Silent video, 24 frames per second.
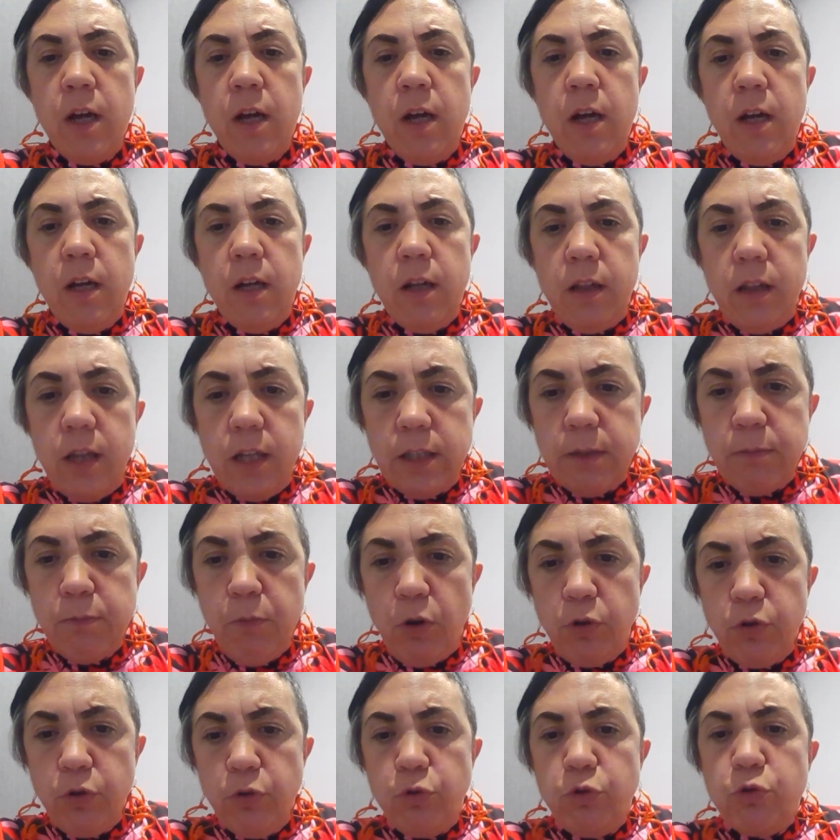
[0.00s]
this
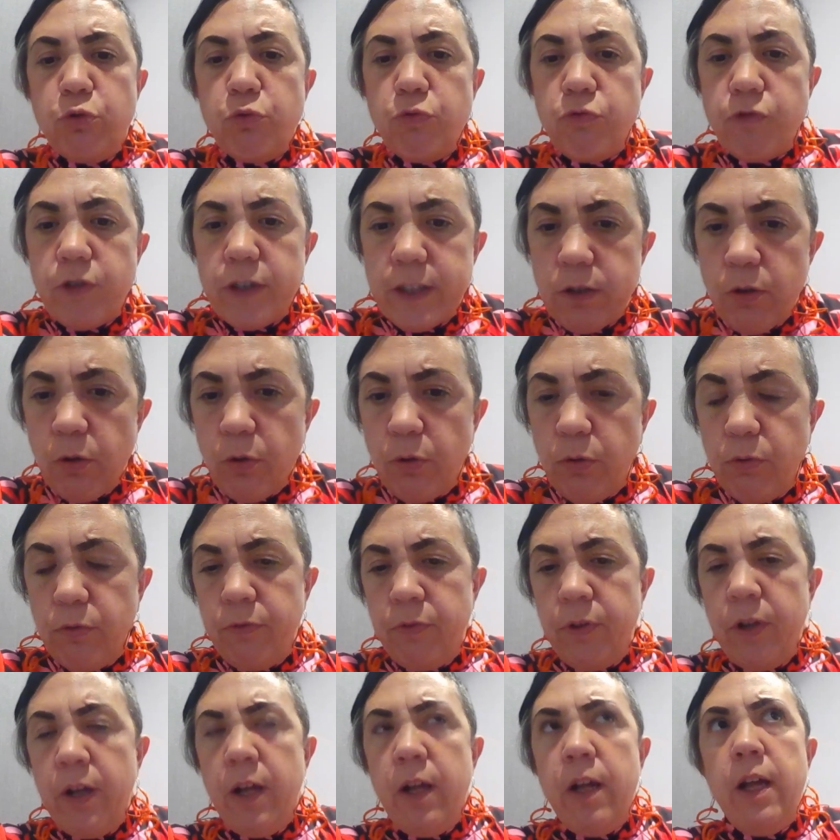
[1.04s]
model to resolve
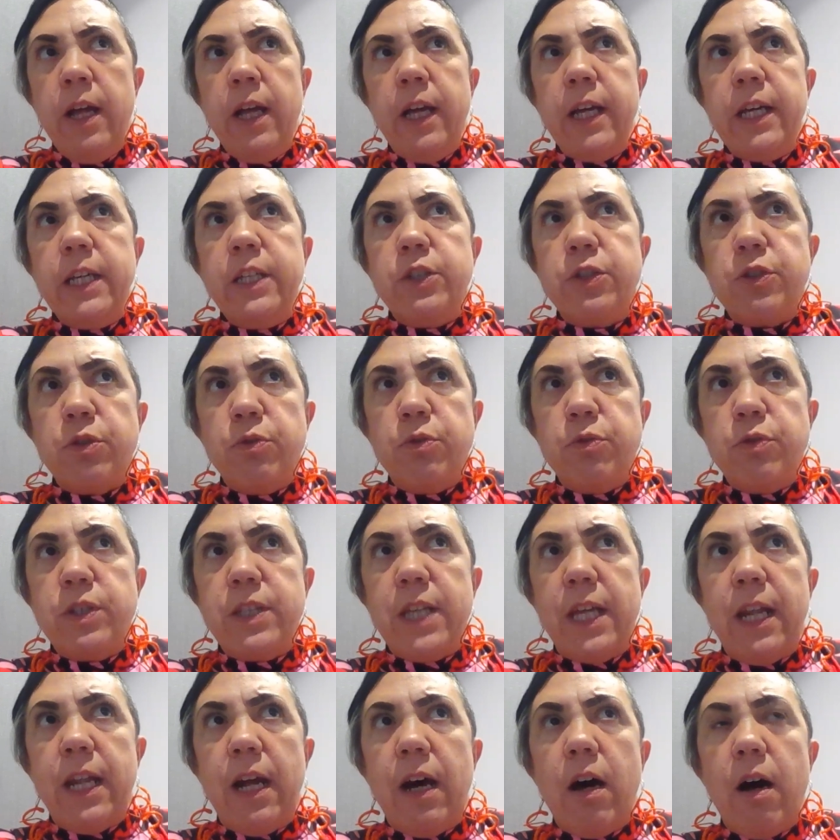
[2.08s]
issues that
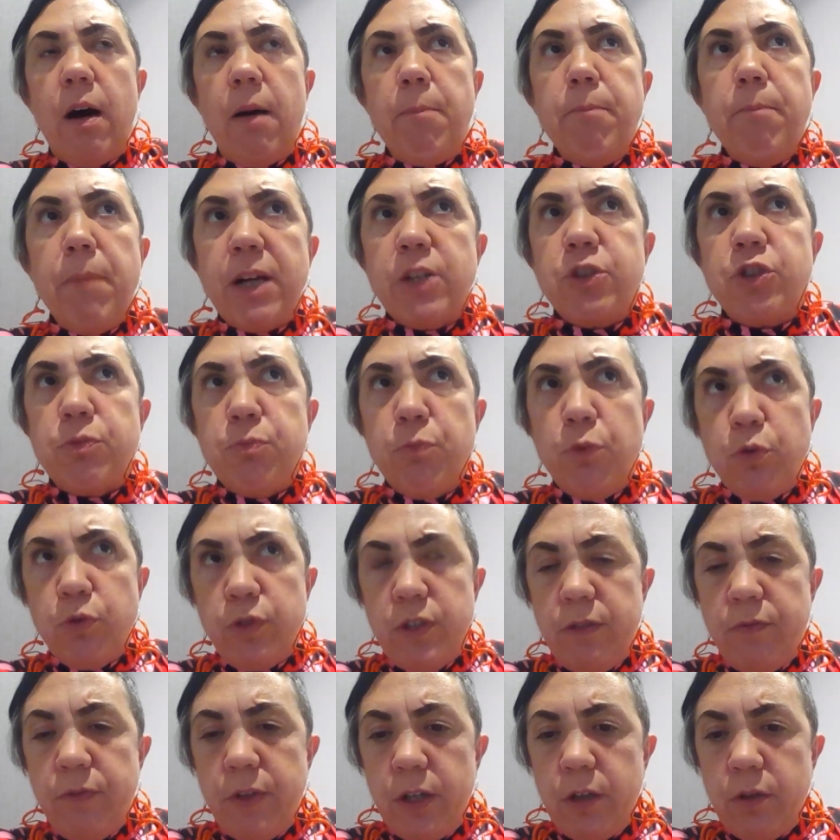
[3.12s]
are much more
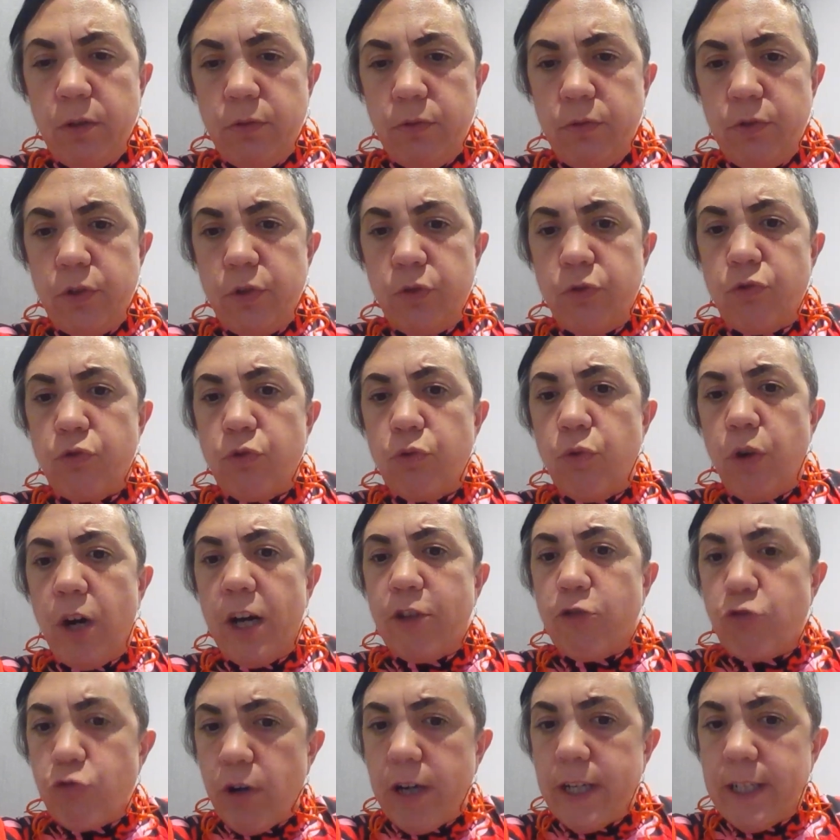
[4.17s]
difficult to
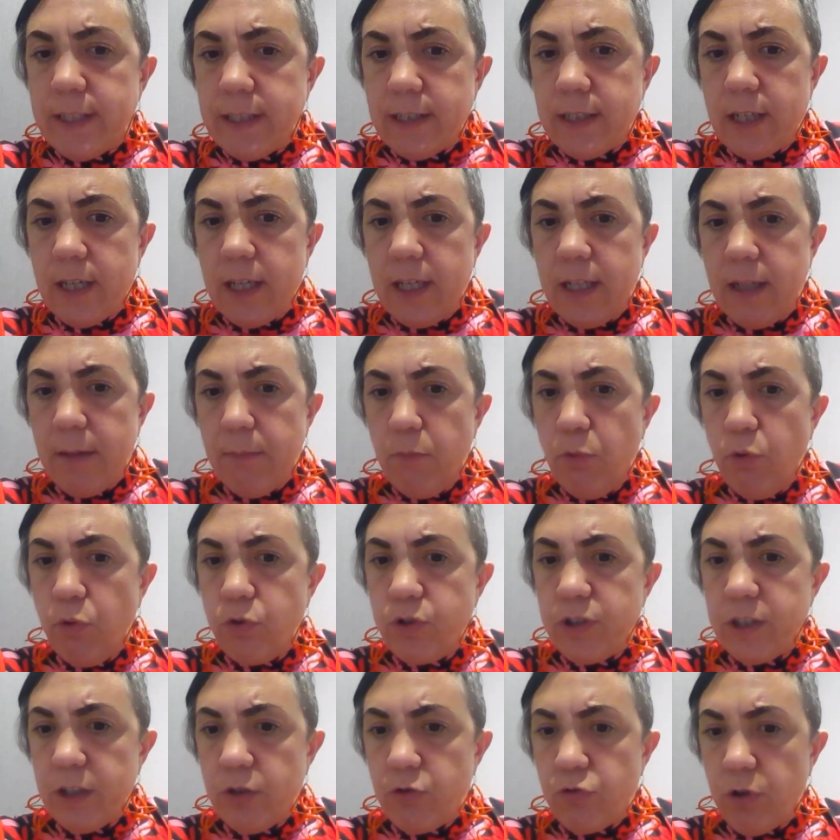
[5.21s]
address in a more
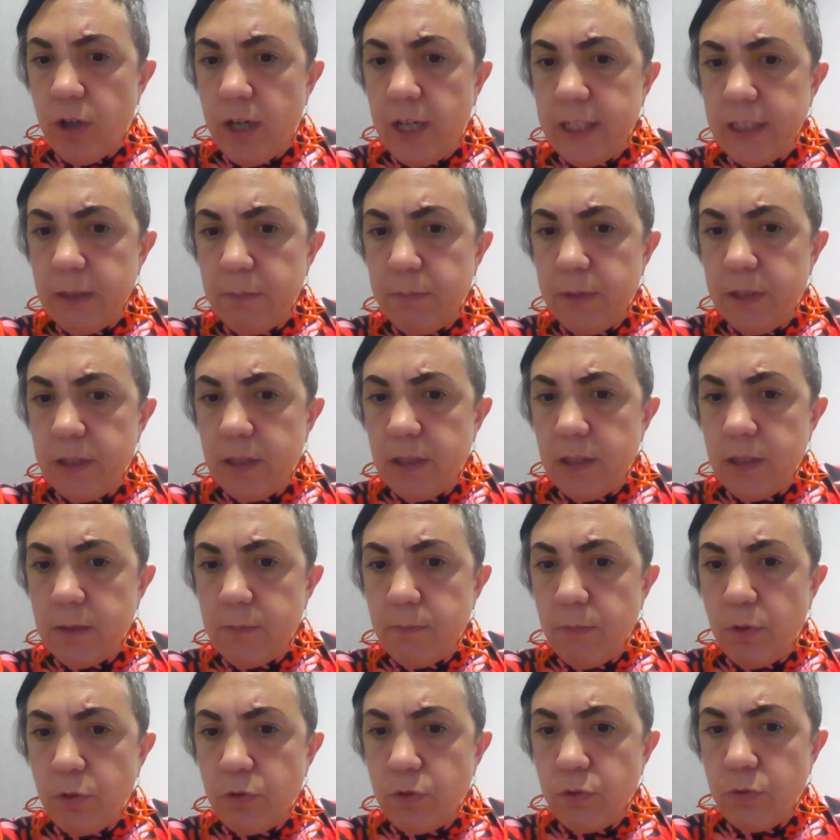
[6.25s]
centralized business
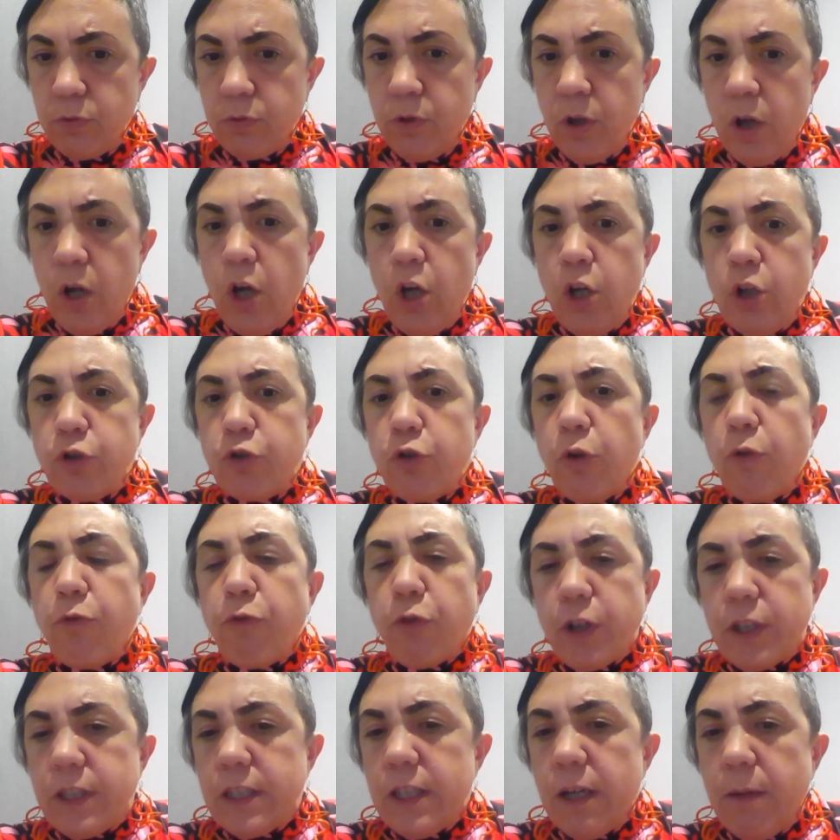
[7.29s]
model. So, for
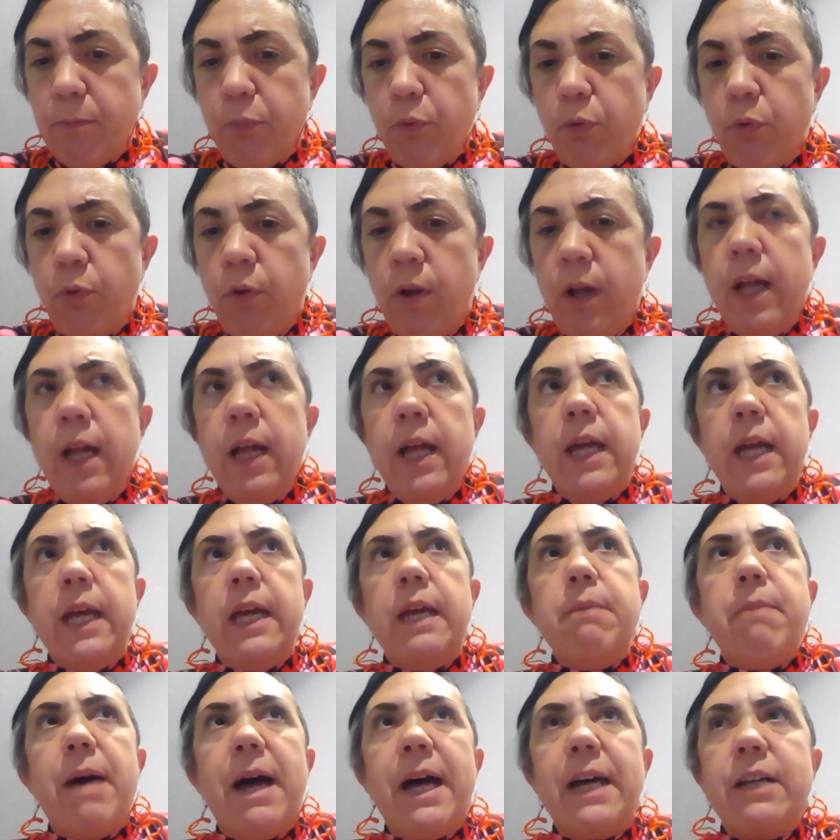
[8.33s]
example,
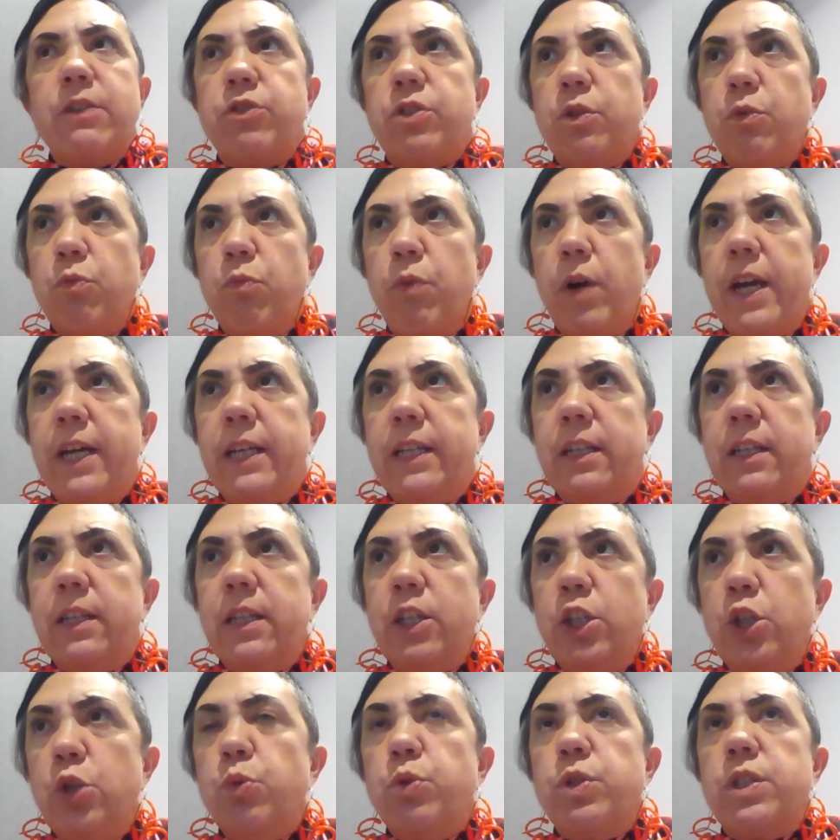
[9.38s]
imagine way that the
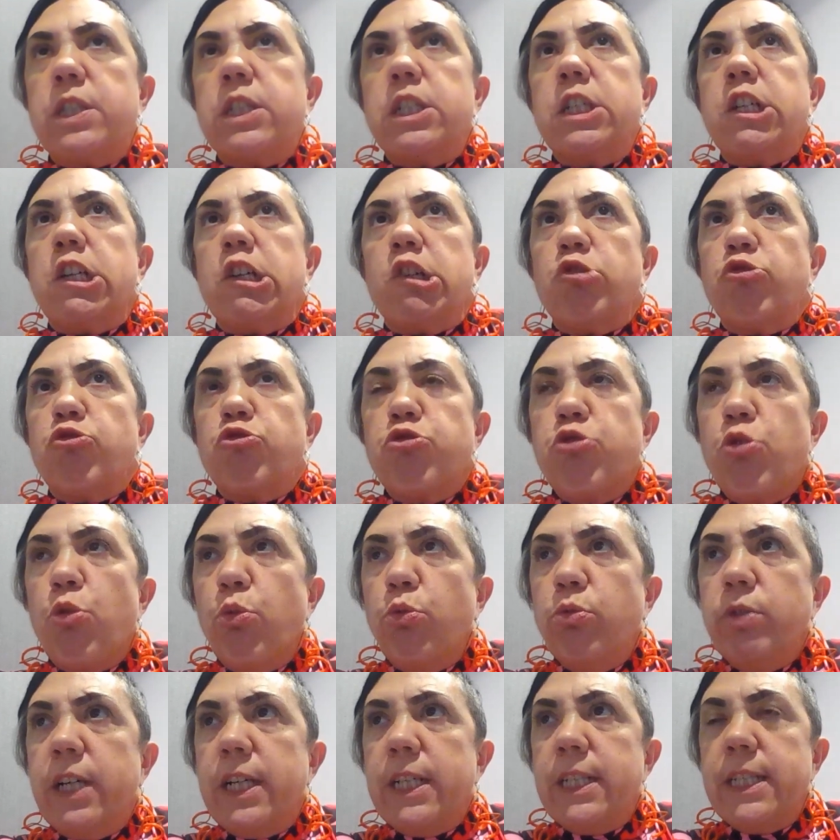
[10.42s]
users could control
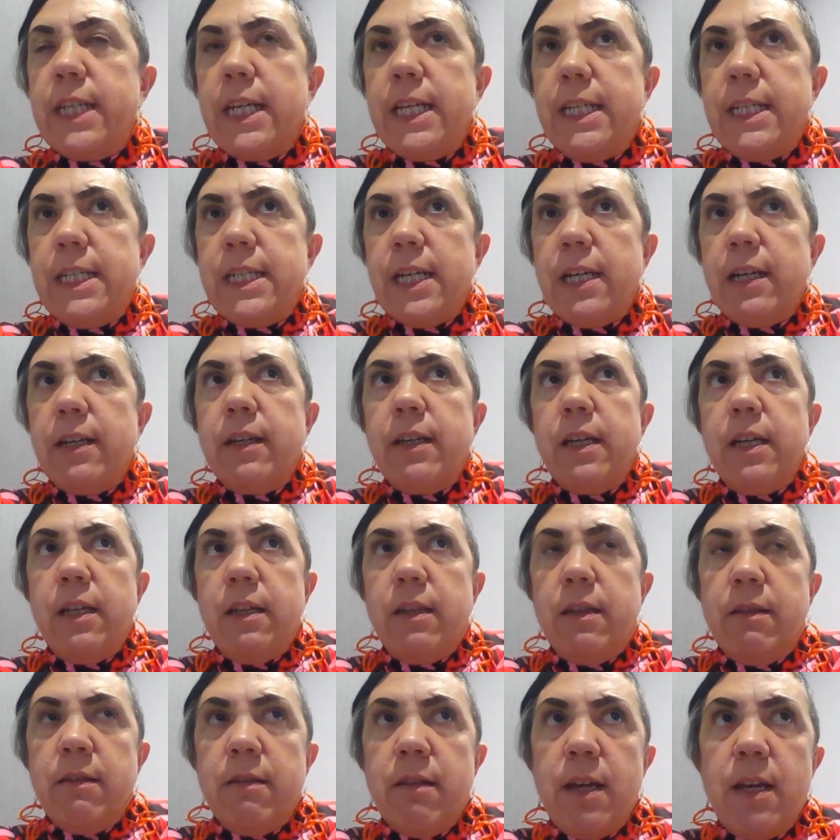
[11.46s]
their data in
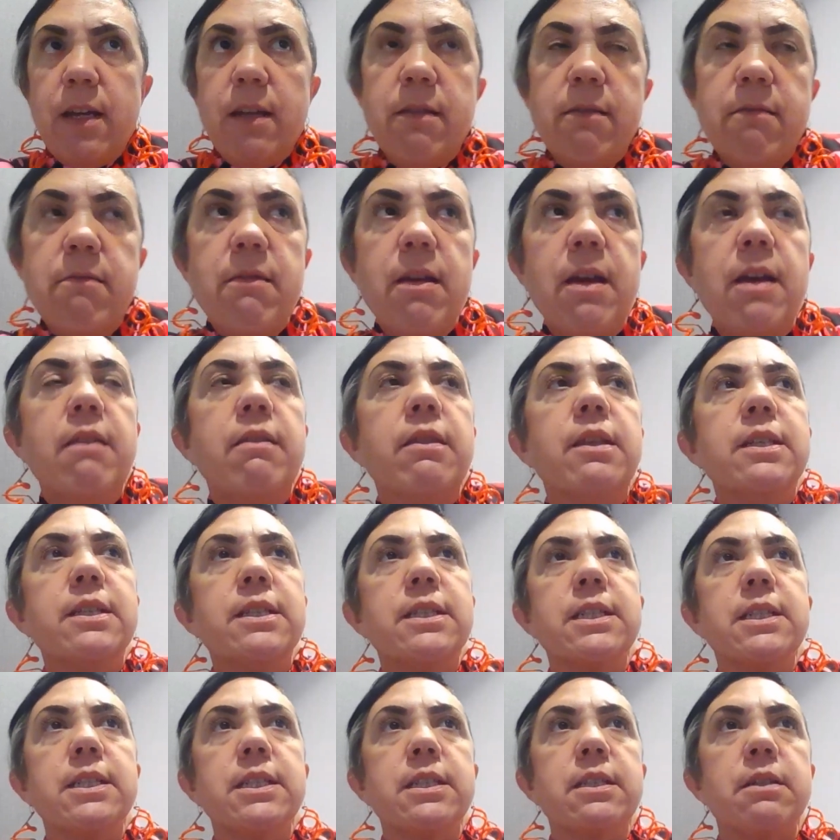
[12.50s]
this
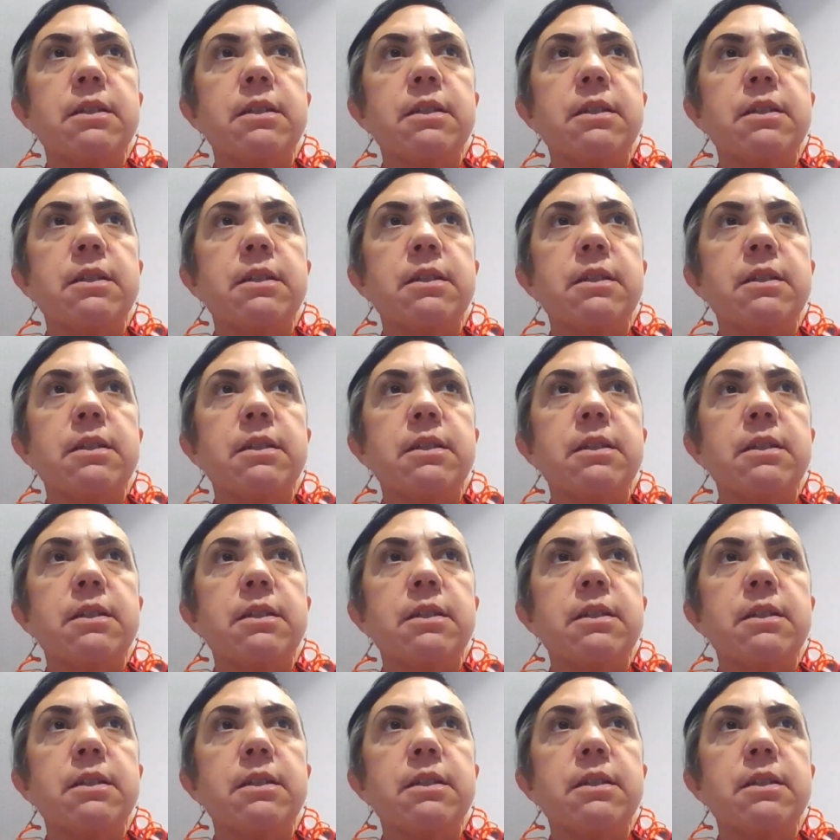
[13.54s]
system.